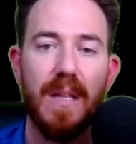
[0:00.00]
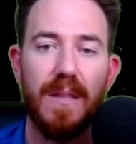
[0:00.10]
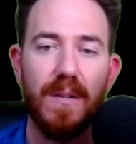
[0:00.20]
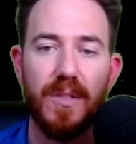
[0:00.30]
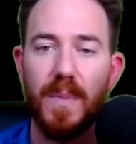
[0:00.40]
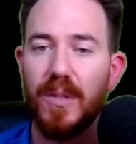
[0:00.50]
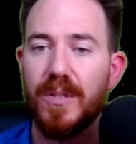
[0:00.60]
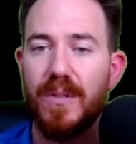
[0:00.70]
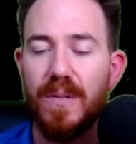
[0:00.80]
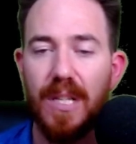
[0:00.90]
They're a smaller
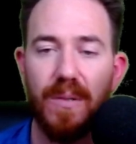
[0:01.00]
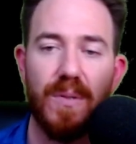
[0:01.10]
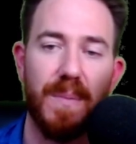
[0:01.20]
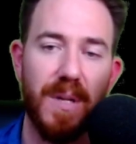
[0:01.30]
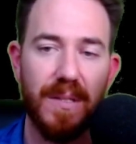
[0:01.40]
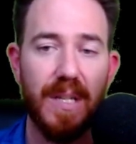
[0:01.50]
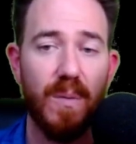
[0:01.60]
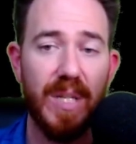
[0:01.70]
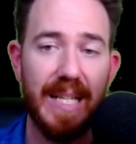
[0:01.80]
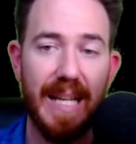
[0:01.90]
studio, so I'm not saying
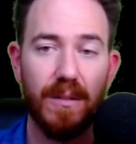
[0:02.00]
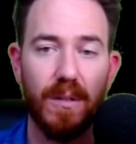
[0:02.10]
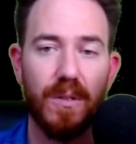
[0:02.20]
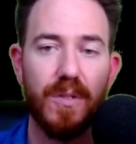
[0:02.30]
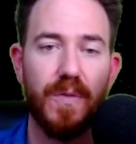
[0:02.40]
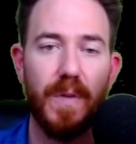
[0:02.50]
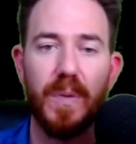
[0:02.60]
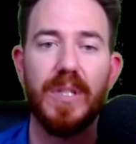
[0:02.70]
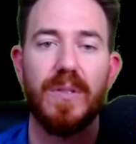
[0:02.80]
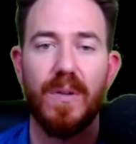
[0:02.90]
we need a large
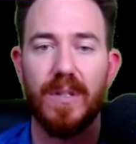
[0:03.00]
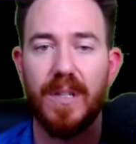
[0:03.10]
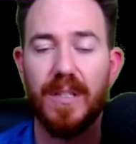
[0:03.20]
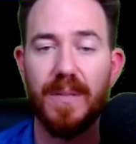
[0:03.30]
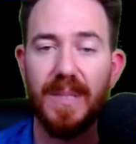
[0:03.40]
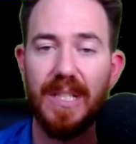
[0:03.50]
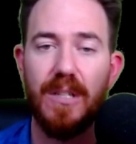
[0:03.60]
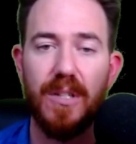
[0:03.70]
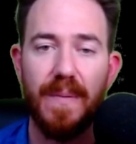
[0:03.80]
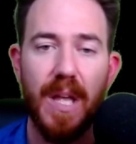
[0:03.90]
focus on
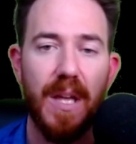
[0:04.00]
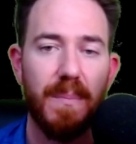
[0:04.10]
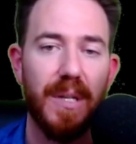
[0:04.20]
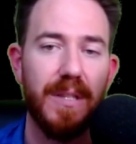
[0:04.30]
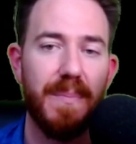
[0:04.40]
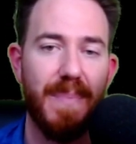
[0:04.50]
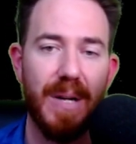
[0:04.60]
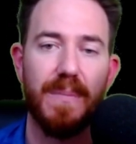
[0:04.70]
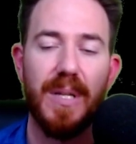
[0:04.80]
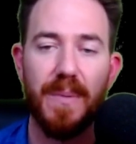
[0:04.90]
customization, but the
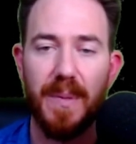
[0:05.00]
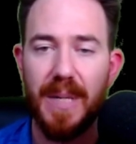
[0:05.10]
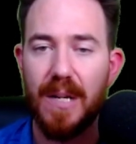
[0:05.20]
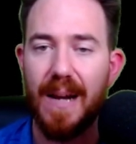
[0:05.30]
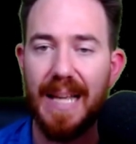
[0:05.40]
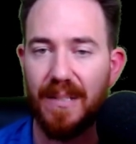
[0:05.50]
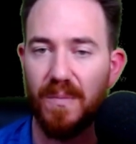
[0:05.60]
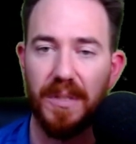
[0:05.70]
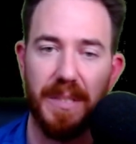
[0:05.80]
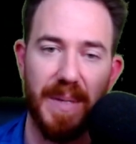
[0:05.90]
bare minimum here
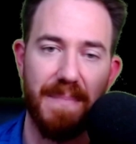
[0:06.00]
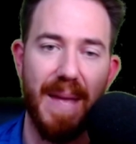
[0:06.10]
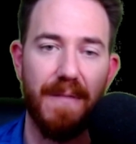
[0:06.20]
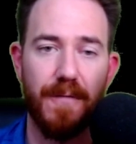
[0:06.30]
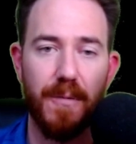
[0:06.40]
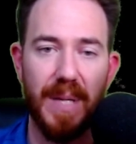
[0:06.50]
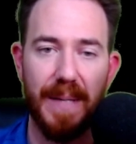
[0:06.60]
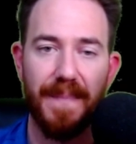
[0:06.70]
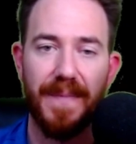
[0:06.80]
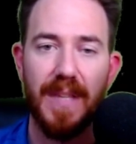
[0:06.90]
hasn't really been met for
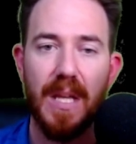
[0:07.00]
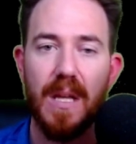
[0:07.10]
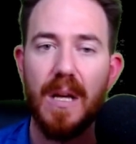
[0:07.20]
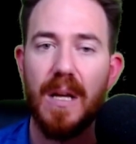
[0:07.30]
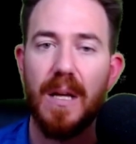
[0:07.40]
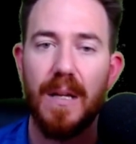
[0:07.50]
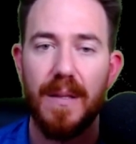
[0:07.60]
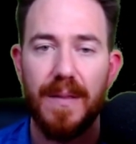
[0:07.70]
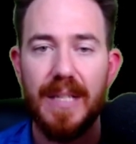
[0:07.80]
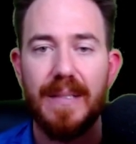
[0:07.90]
me.
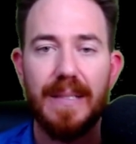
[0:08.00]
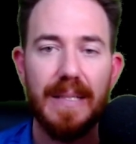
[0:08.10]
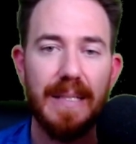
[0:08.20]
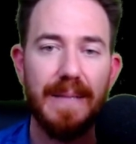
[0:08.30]
This